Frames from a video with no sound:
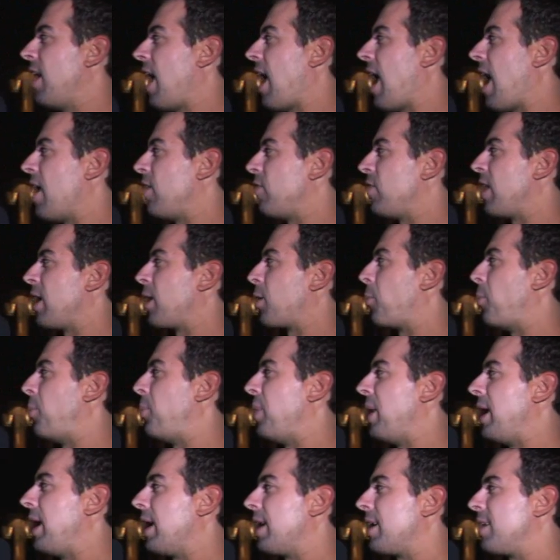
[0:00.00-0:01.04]
have like
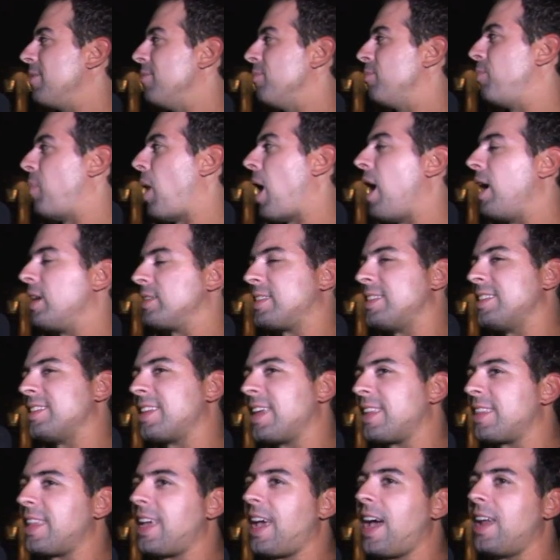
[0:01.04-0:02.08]
big bosses
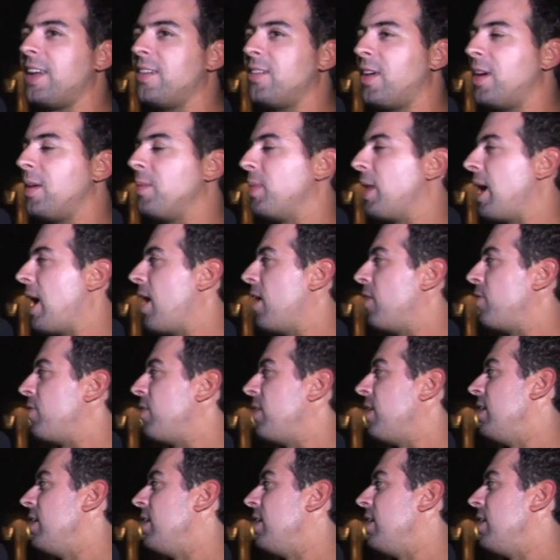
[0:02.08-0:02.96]
at the end of them. They have,